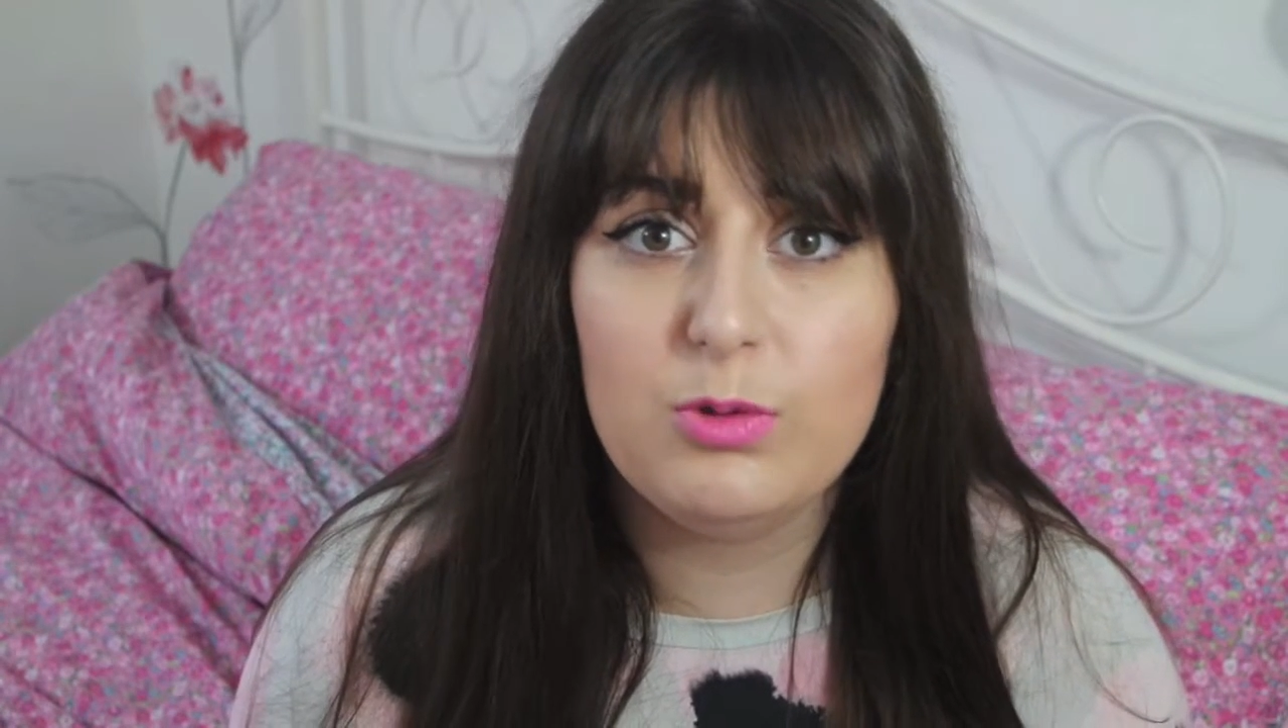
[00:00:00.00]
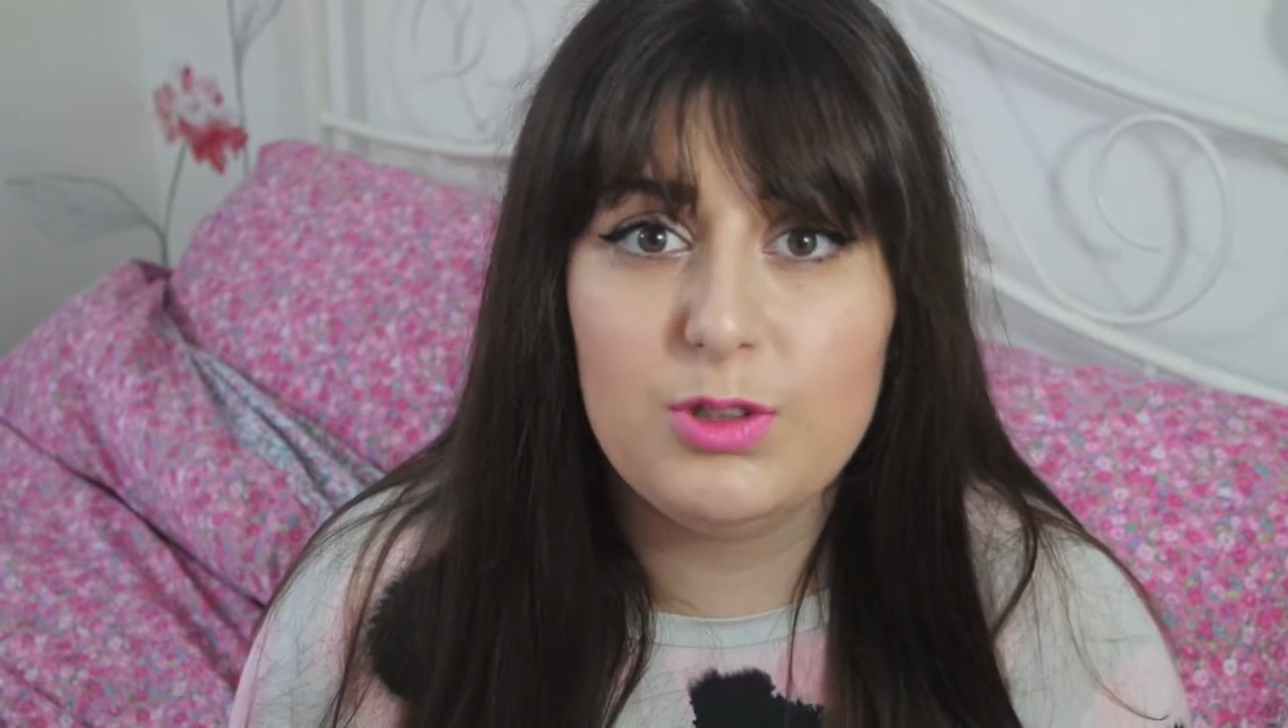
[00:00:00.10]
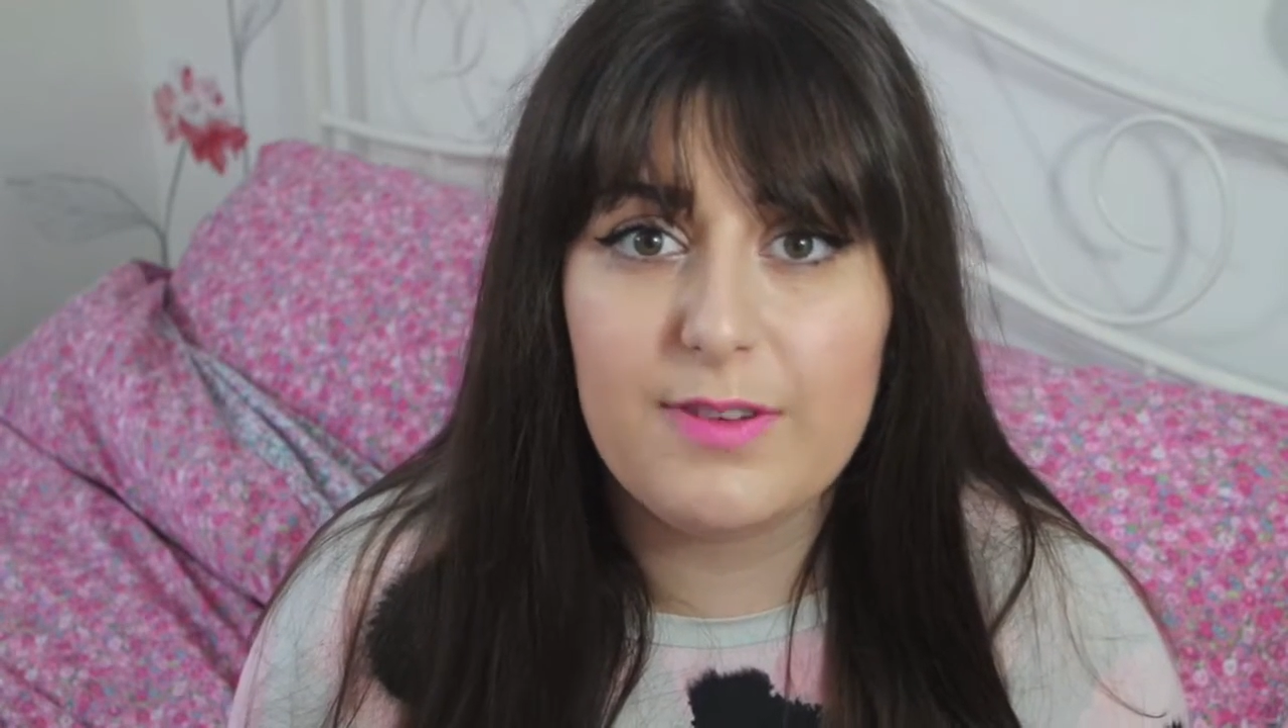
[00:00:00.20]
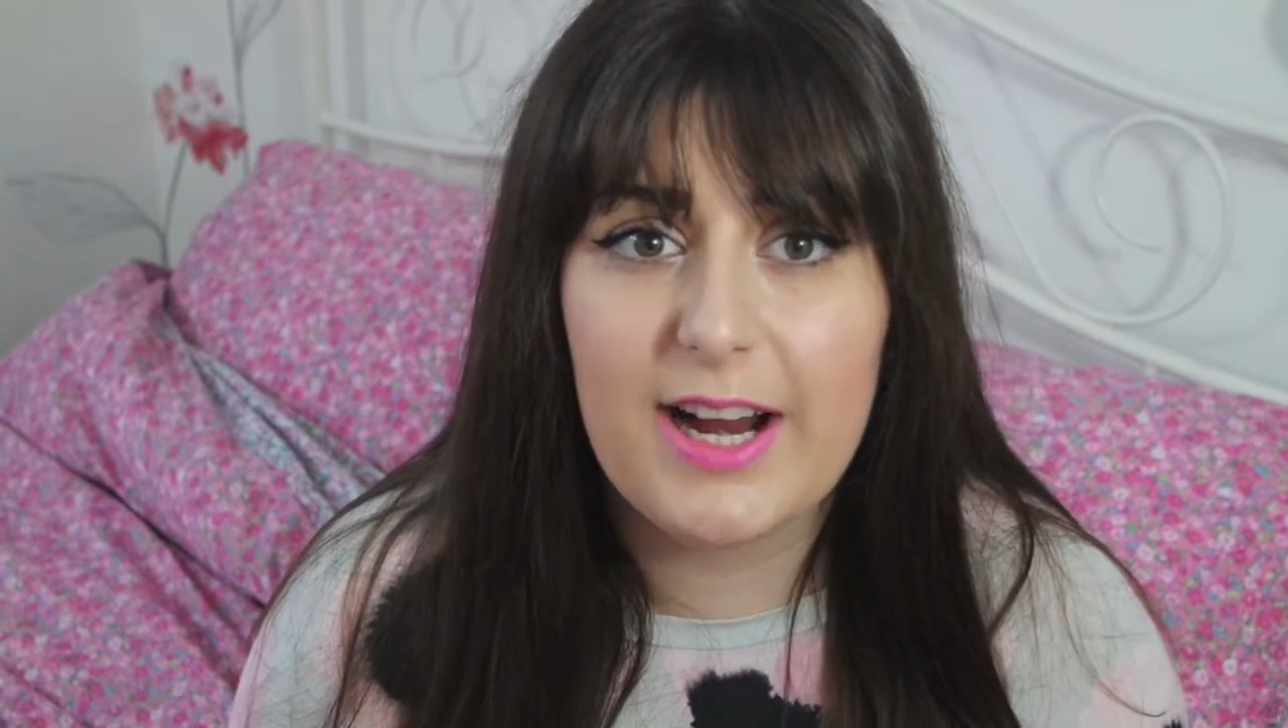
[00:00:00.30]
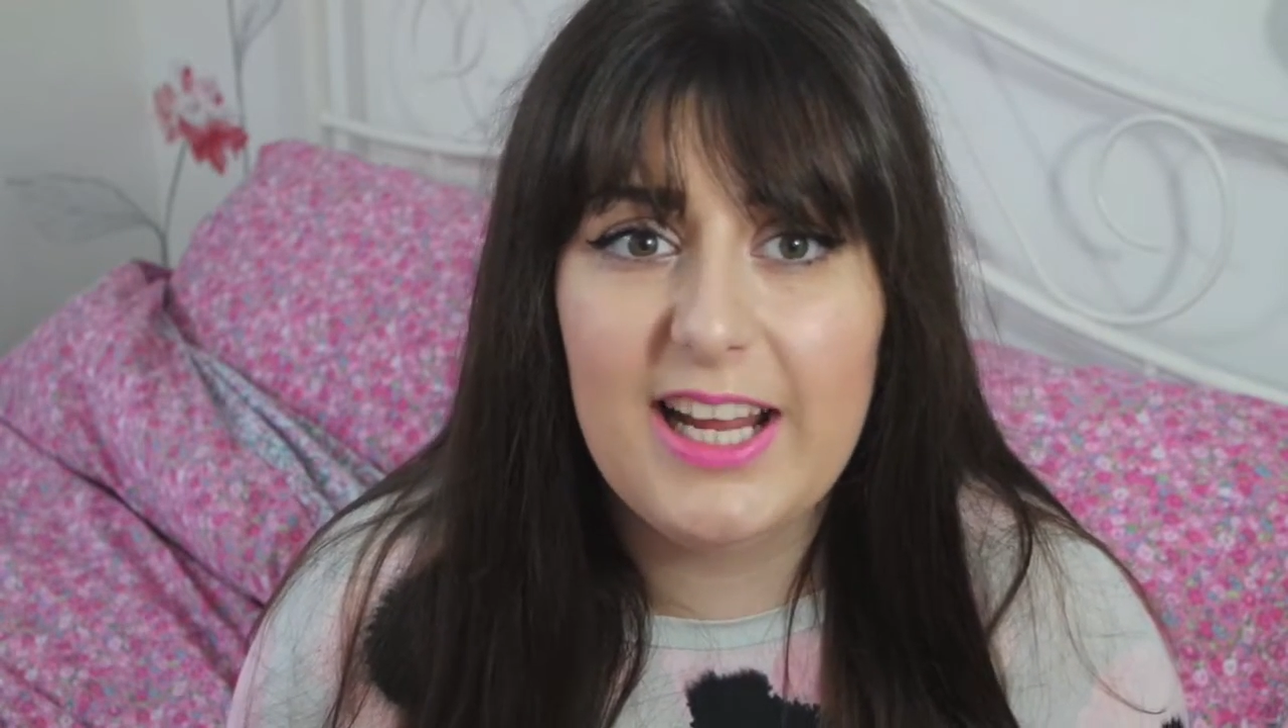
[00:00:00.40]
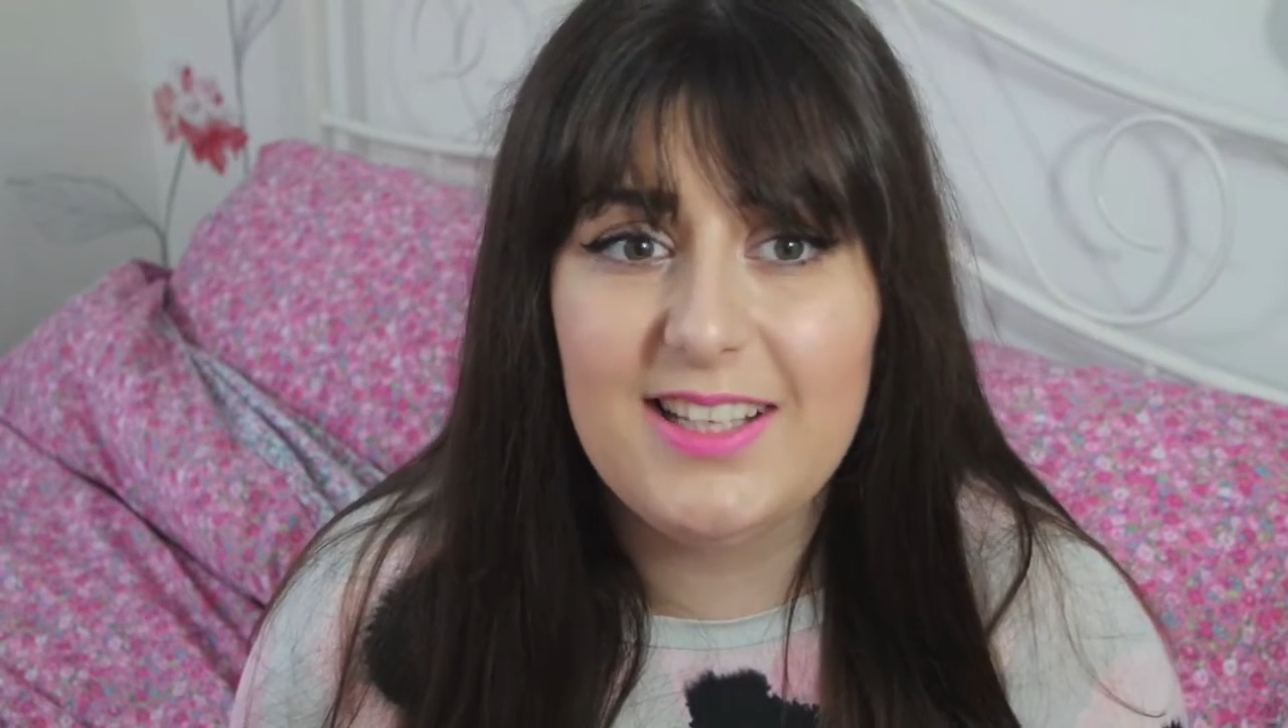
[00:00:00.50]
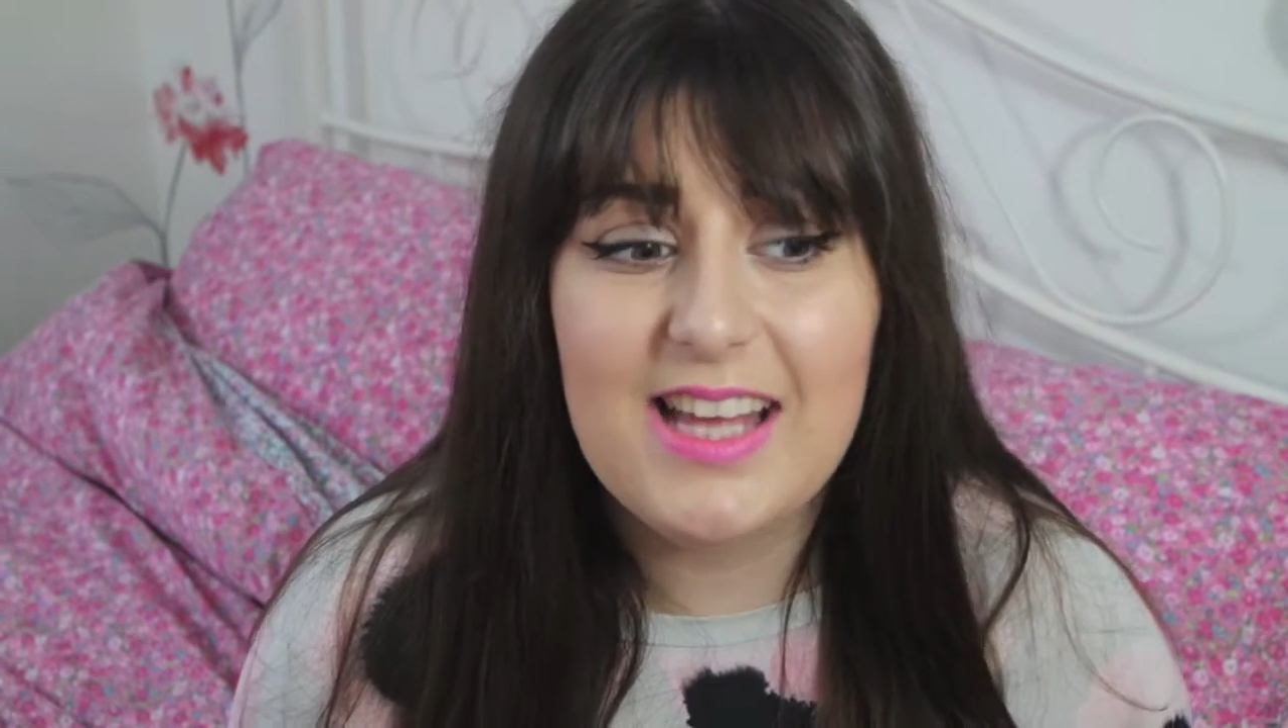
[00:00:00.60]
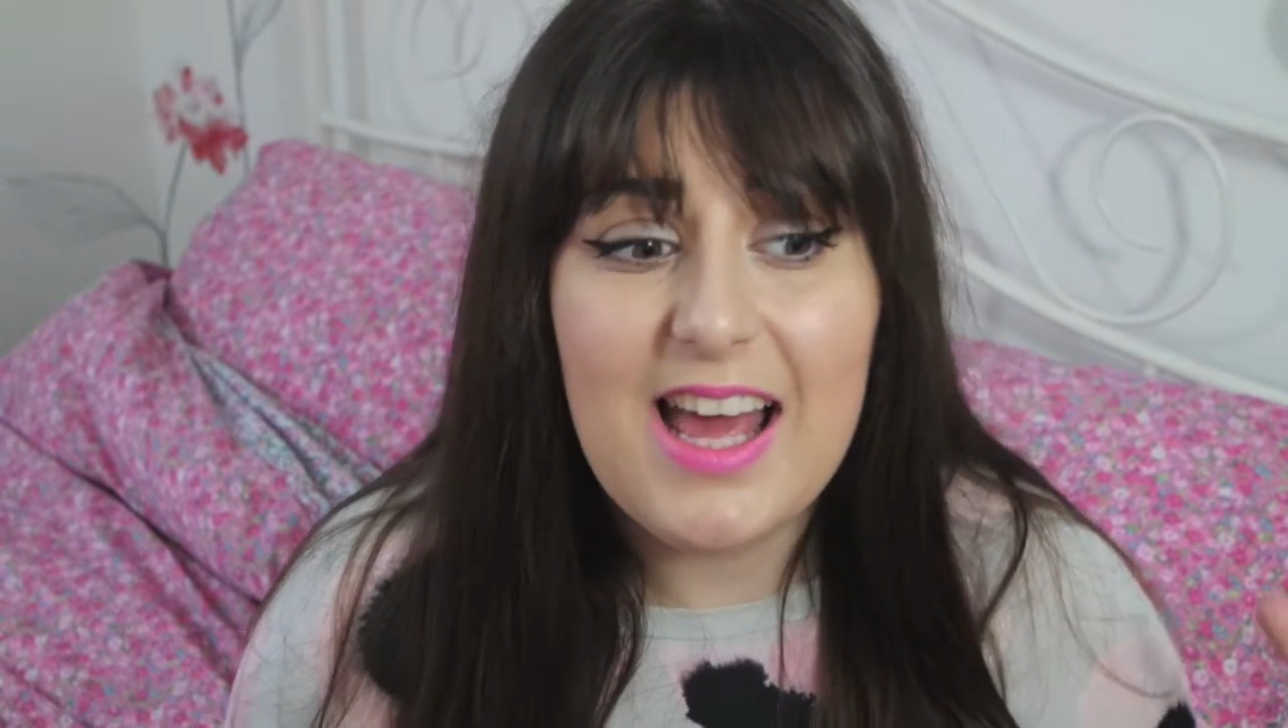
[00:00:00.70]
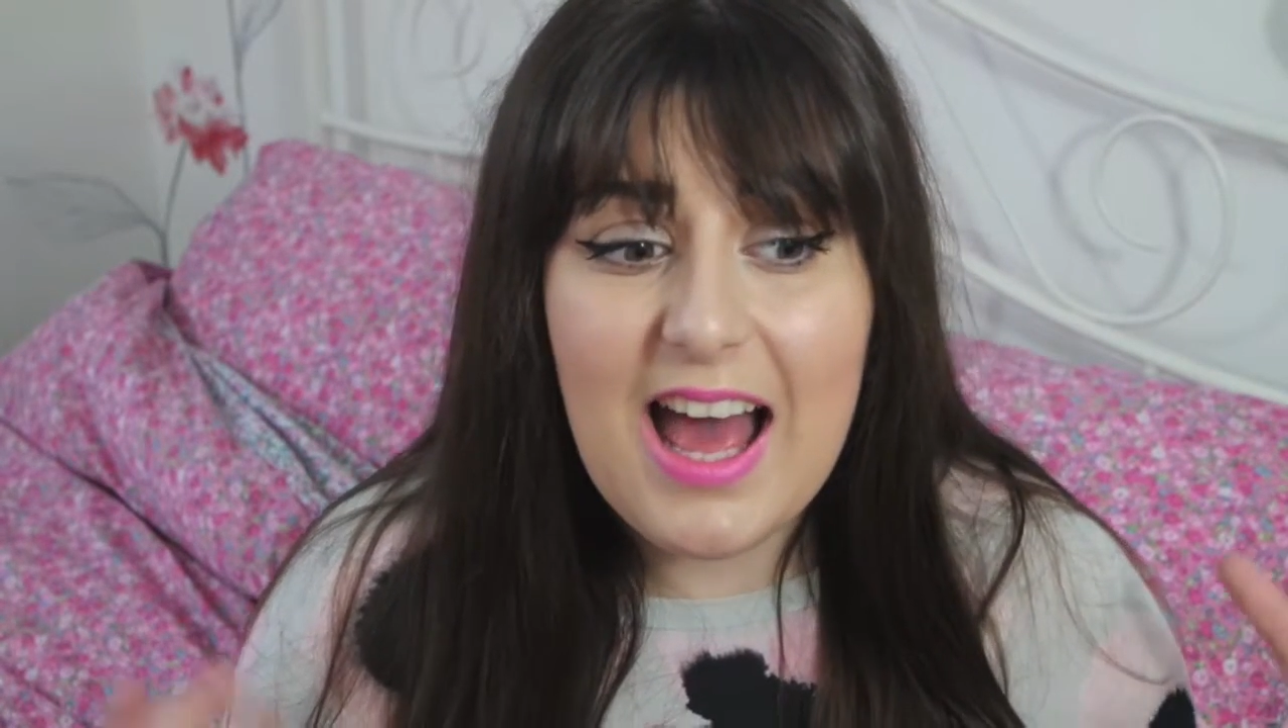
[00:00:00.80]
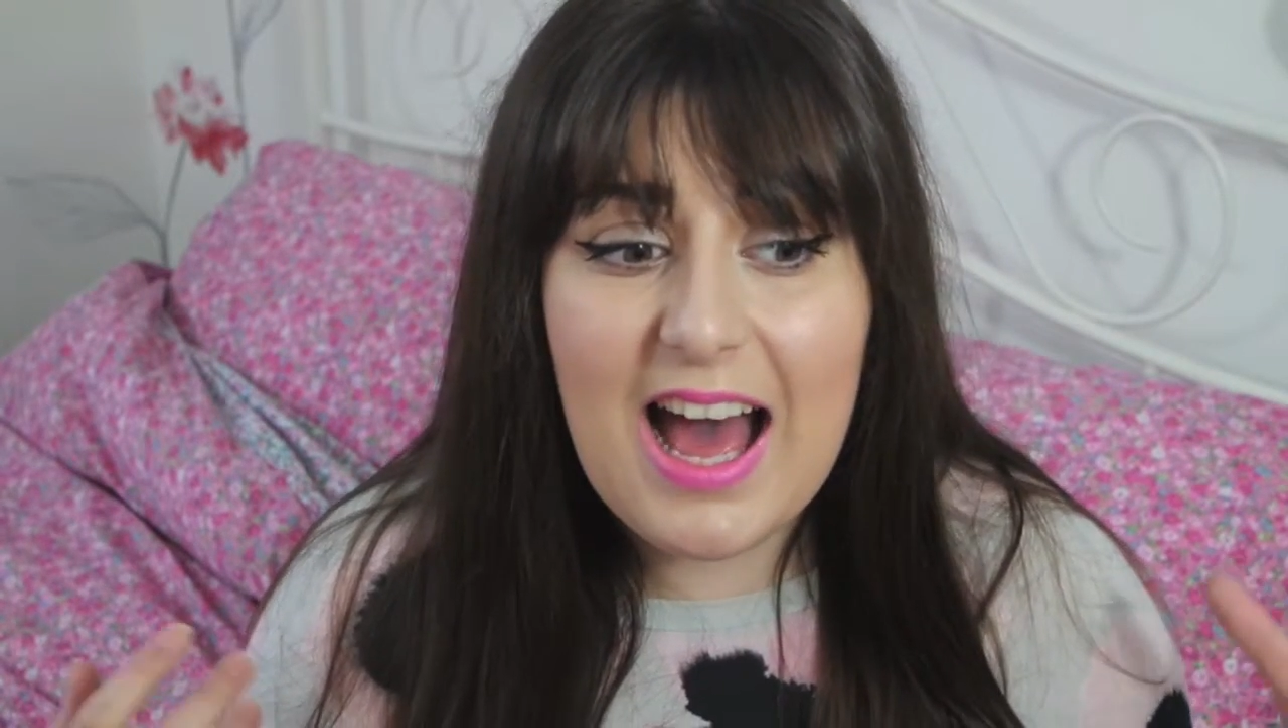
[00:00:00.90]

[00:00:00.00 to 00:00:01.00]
all to read.